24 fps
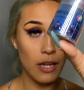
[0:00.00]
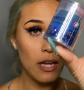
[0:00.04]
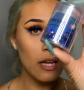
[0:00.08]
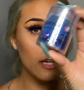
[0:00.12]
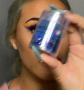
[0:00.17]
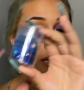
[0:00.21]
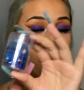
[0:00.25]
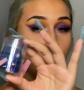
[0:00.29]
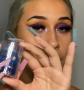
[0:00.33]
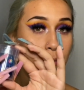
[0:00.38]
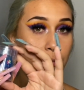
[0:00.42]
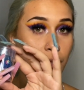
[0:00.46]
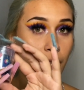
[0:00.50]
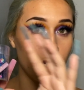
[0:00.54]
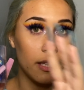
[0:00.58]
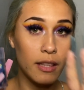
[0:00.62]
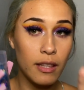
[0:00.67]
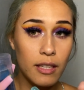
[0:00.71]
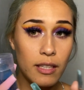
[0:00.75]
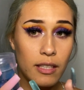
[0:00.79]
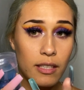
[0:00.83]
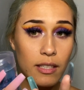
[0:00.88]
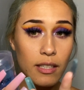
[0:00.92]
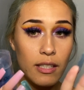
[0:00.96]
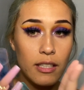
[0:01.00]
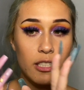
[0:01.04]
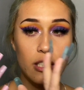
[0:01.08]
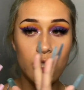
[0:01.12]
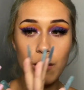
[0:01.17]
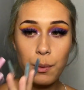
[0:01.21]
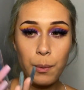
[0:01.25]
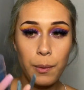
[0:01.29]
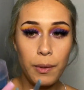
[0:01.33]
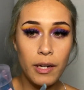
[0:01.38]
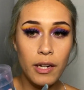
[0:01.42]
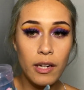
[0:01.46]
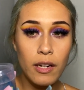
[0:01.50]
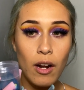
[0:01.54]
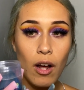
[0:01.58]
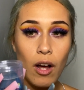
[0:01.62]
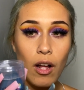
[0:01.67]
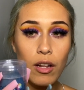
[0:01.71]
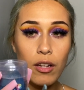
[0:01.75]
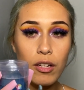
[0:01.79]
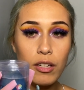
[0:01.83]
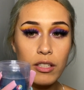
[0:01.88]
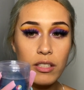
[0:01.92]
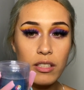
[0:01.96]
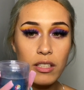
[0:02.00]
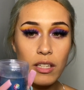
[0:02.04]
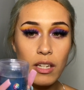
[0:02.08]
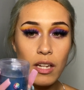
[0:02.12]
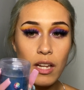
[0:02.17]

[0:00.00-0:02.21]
comes like this. It's $20